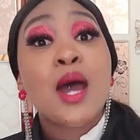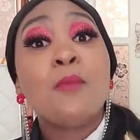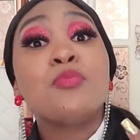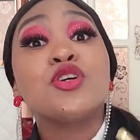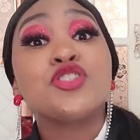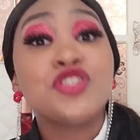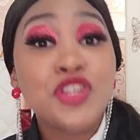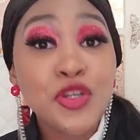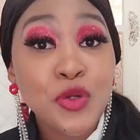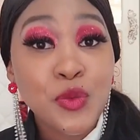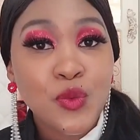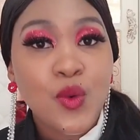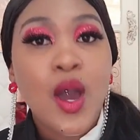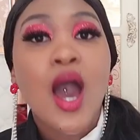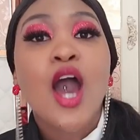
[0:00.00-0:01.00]
Number
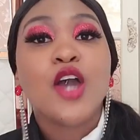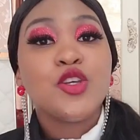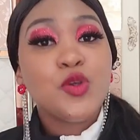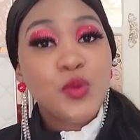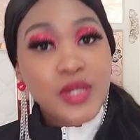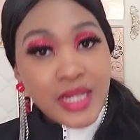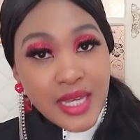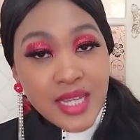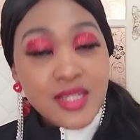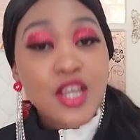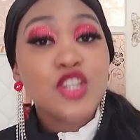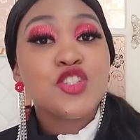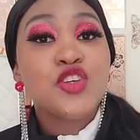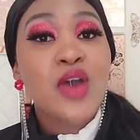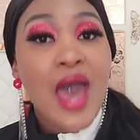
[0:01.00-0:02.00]
two, you
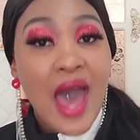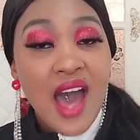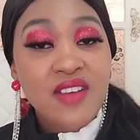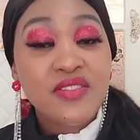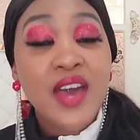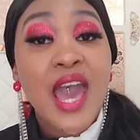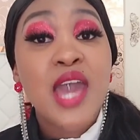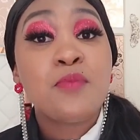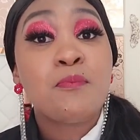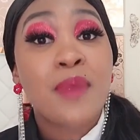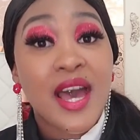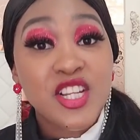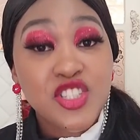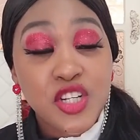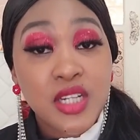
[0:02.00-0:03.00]
need to have a
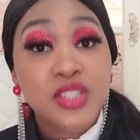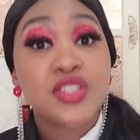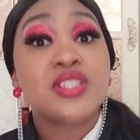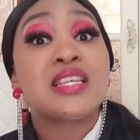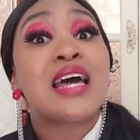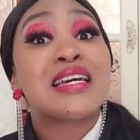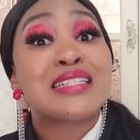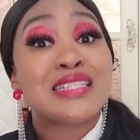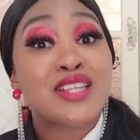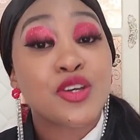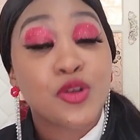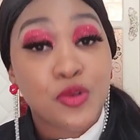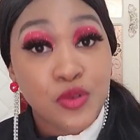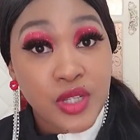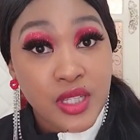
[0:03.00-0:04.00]
bachelor's
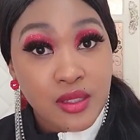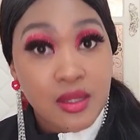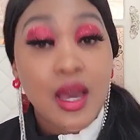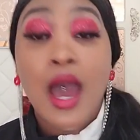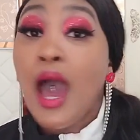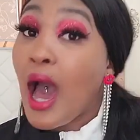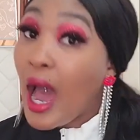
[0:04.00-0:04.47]
degree.